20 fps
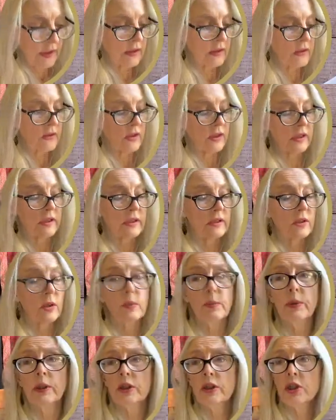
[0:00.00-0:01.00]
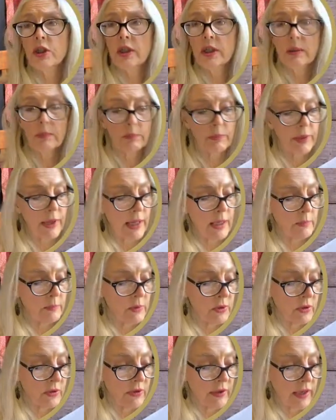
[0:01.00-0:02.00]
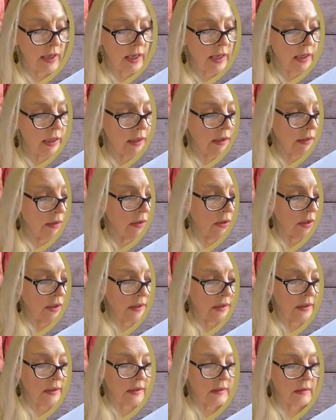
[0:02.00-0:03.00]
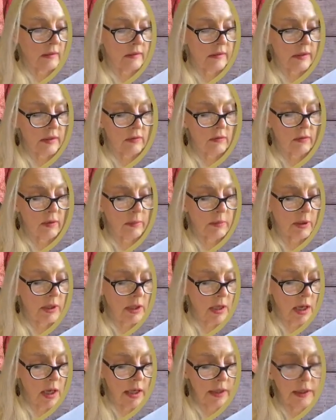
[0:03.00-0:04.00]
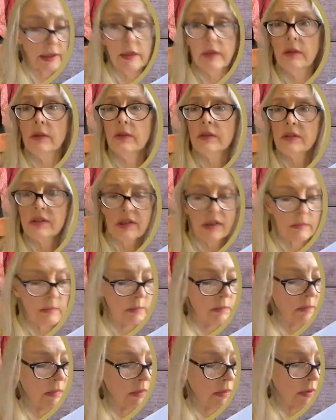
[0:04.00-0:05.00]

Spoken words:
just super cheap paper that I can just scribble on and do some